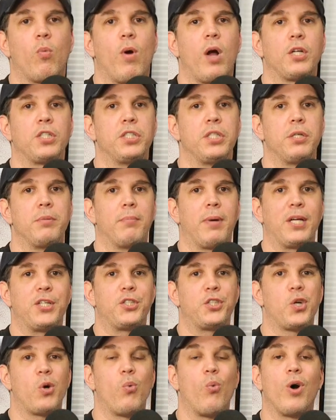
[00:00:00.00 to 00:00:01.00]
watching my
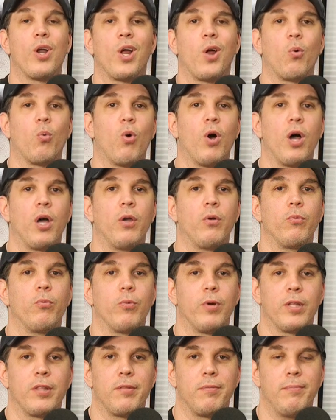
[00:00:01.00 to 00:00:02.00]
show One-on-One
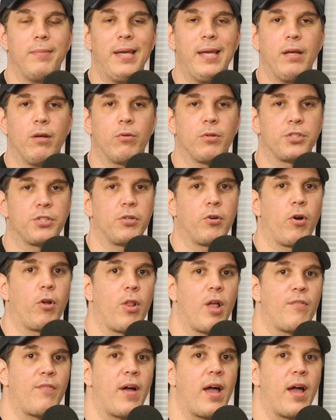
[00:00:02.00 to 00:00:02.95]
with me, Christian Harloff,